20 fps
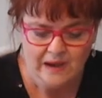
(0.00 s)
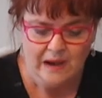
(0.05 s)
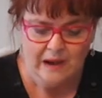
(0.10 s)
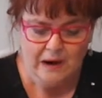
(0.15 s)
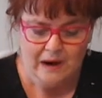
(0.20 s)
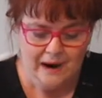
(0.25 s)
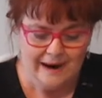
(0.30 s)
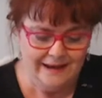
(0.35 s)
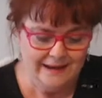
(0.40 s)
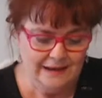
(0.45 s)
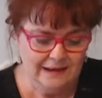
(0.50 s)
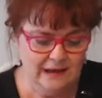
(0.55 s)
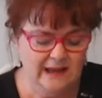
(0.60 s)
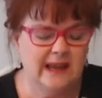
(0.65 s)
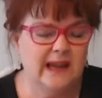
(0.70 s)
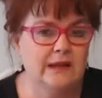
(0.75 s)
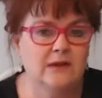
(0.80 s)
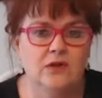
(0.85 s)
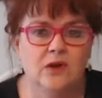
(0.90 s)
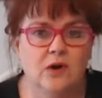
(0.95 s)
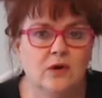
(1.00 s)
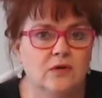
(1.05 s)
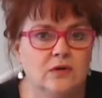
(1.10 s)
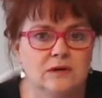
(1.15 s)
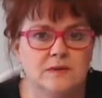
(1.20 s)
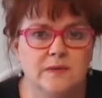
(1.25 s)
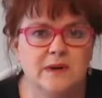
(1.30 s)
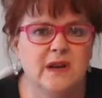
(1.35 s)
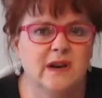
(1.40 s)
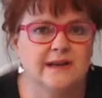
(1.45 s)
I get
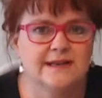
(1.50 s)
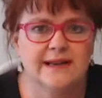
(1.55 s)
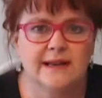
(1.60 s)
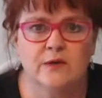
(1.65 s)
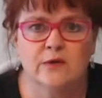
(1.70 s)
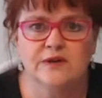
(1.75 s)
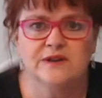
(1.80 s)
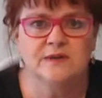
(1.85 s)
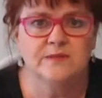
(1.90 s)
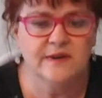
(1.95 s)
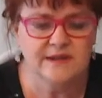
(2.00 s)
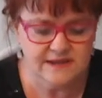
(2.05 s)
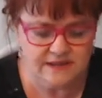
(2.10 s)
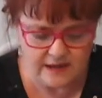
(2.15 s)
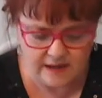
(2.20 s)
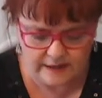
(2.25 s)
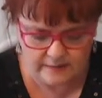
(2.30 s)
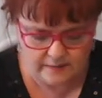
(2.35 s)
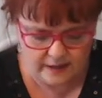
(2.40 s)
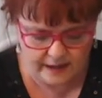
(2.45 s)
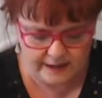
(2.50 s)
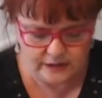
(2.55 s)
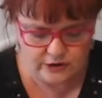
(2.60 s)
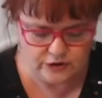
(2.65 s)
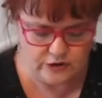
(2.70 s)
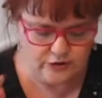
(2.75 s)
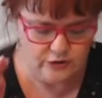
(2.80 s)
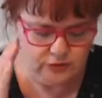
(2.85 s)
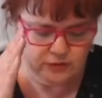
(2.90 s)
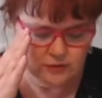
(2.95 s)
those because at Christmas time I
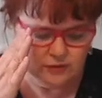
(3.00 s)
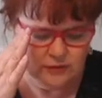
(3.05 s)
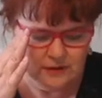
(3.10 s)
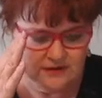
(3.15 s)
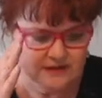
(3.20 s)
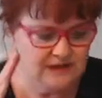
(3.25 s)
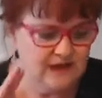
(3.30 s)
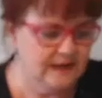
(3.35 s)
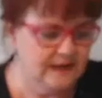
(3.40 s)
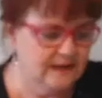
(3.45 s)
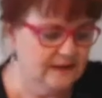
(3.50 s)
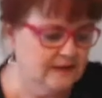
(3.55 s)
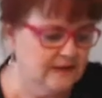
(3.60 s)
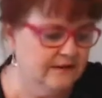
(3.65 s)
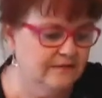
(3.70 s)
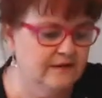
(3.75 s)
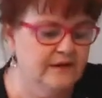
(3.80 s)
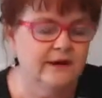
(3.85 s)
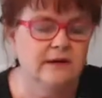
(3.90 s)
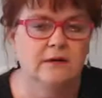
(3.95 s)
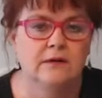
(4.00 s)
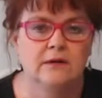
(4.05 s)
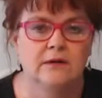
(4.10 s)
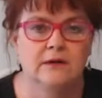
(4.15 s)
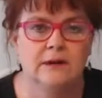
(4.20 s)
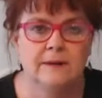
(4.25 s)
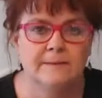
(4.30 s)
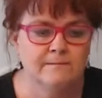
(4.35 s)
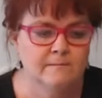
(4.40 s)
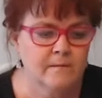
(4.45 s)
do tons of
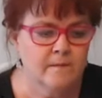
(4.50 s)
little